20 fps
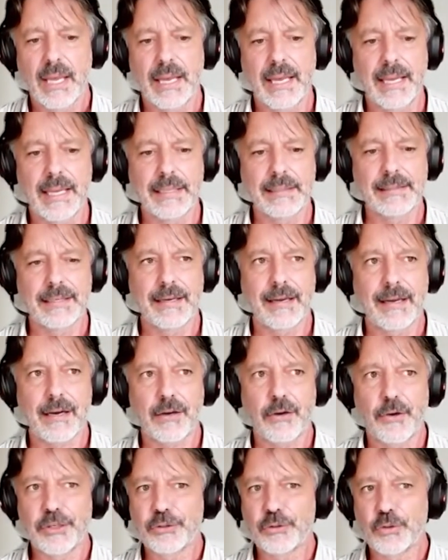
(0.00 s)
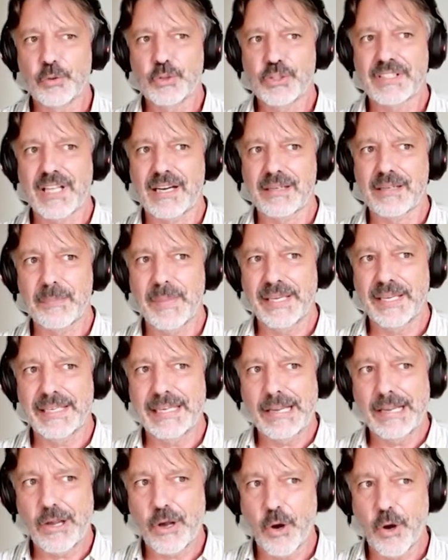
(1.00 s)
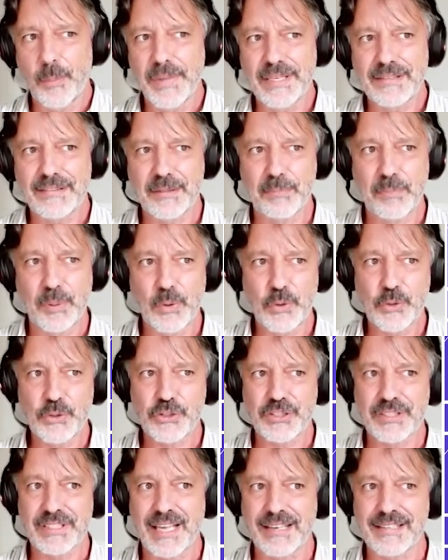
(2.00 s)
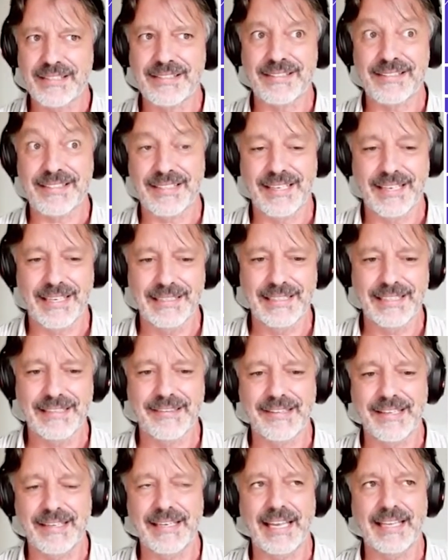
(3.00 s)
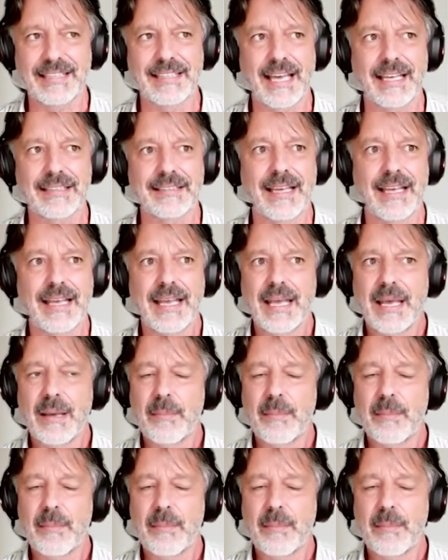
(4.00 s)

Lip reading: and they are going to start making commits, push, tests, and things like that.